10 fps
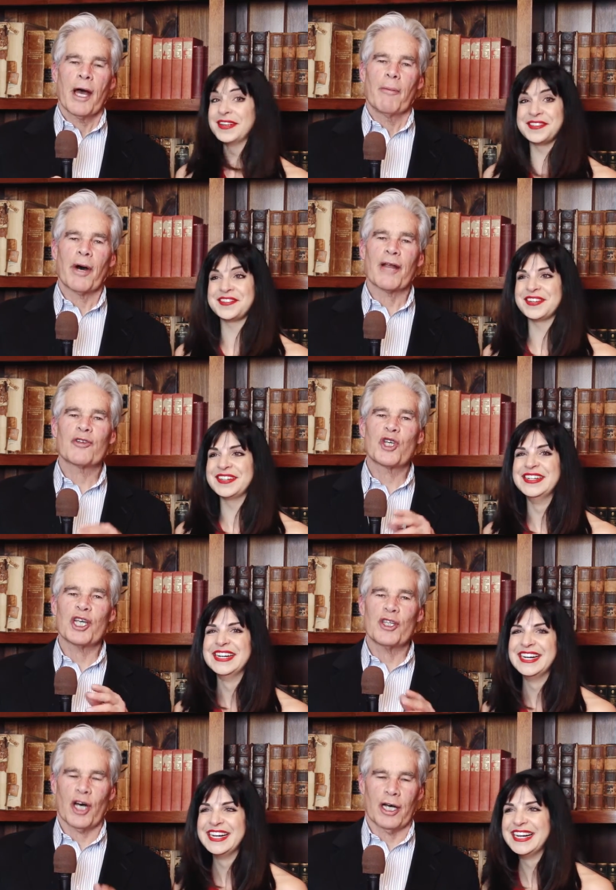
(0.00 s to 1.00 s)
Speaker 1: but right. if she
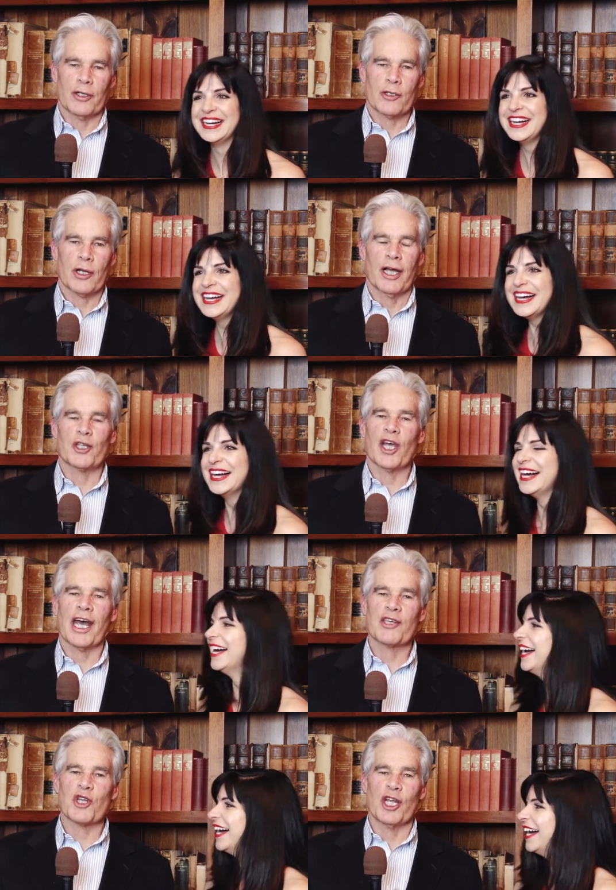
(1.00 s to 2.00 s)
does and she
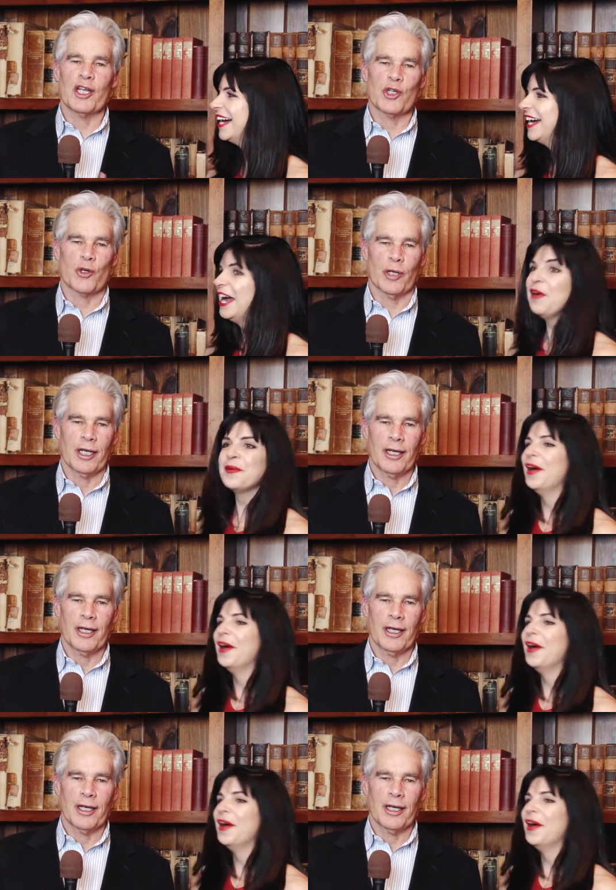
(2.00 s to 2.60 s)
has an injury,